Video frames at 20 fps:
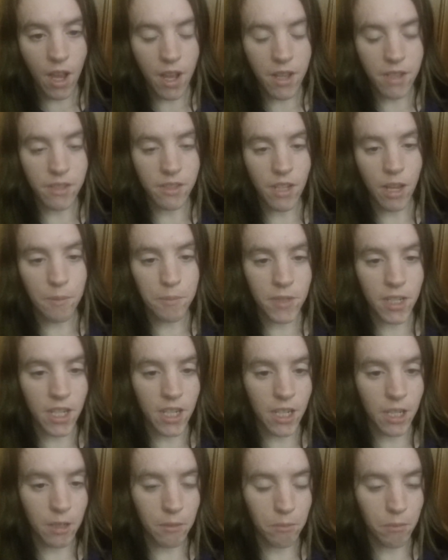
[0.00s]
I stopped
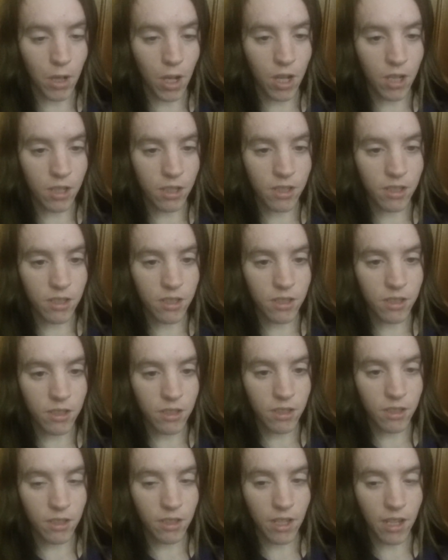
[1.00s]
eating
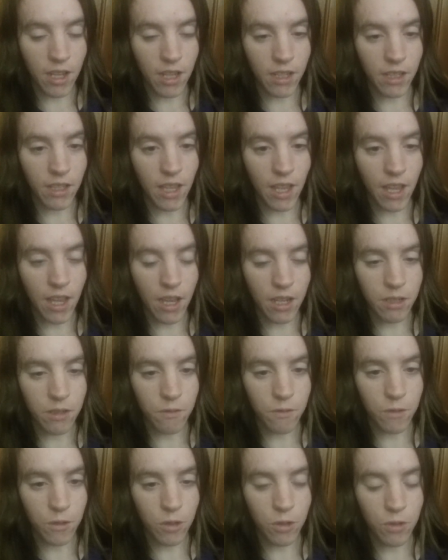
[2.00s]
boxed, canned
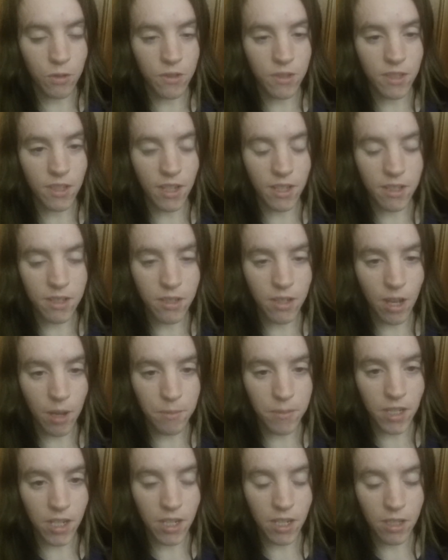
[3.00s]
foods. I
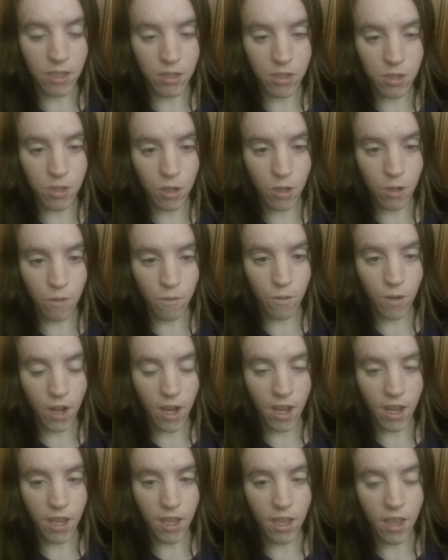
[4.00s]
stopped eating
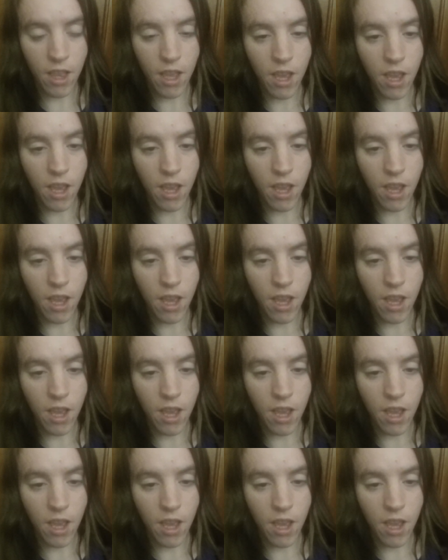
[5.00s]
stir-fry.